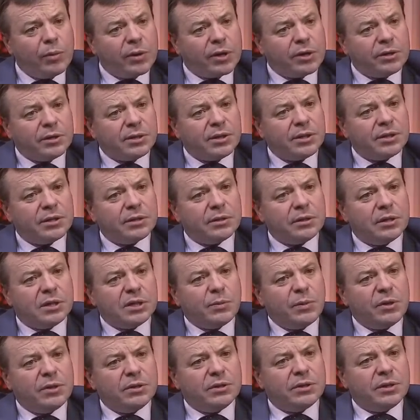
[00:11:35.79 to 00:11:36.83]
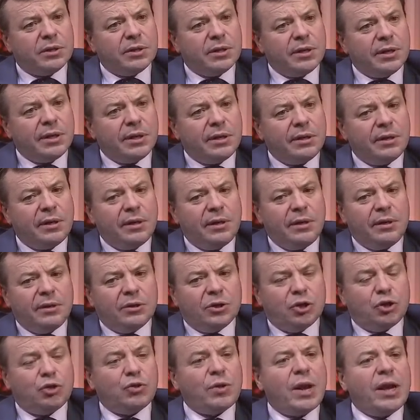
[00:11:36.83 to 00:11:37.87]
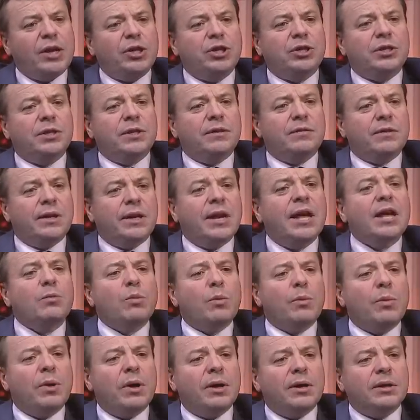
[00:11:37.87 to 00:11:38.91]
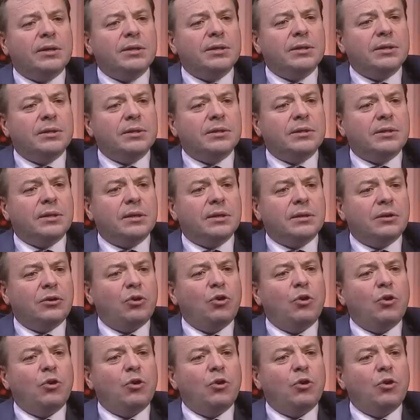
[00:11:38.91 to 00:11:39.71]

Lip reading: Because I suppose the tragedy of the Labour Party is that